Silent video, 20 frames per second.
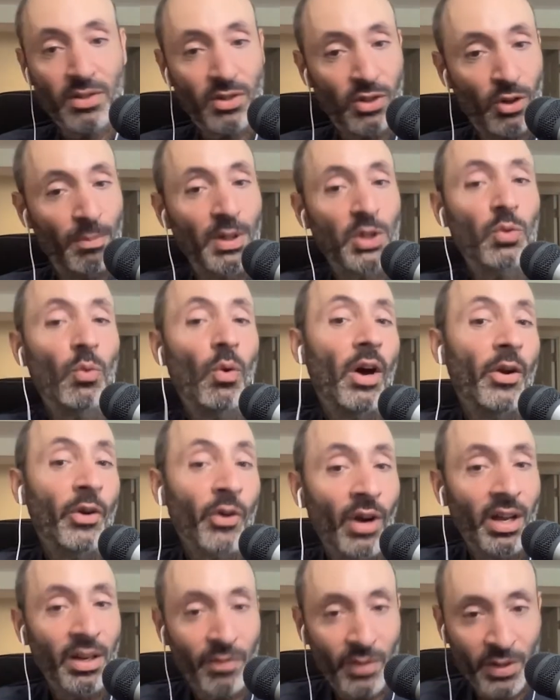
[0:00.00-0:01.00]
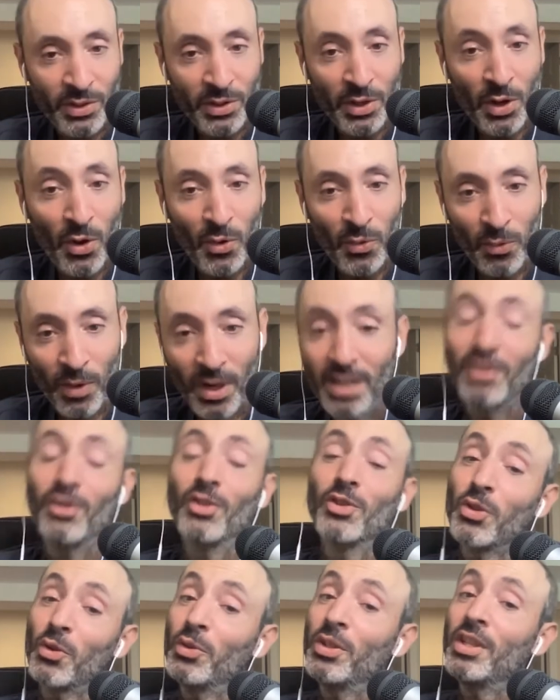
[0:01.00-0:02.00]
so much water out of a stone right
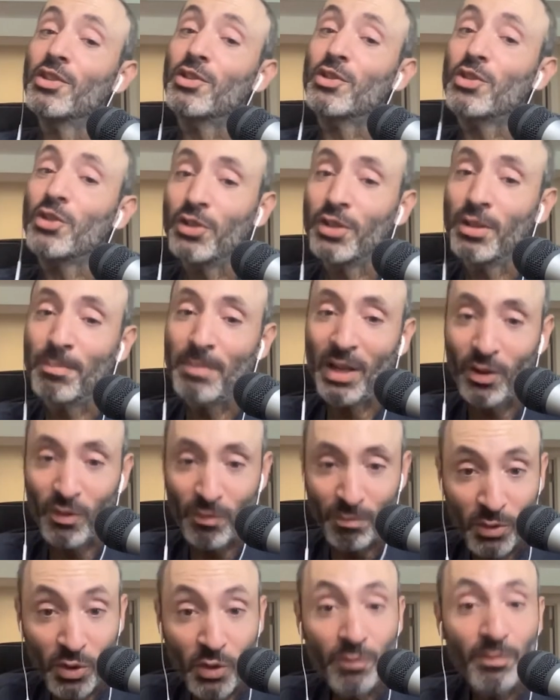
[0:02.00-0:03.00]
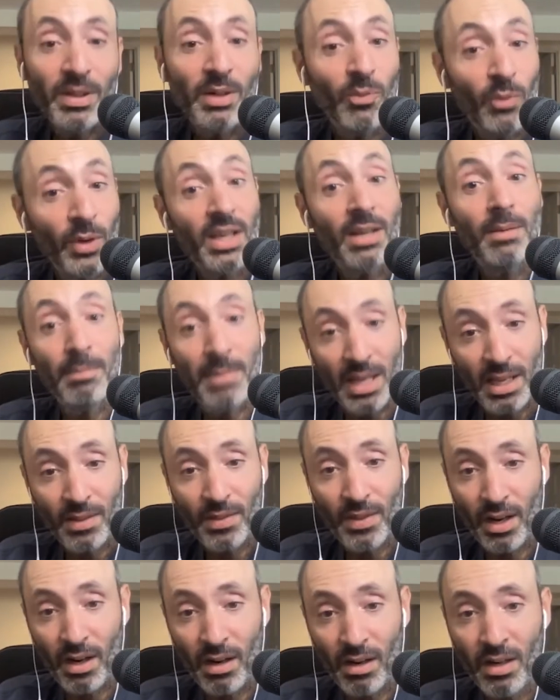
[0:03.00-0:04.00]
there's only a certain amount of movement we can make
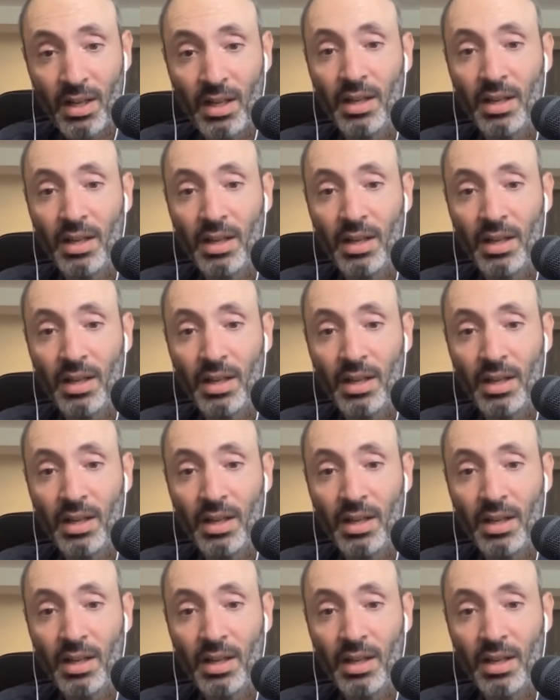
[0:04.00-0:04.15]
there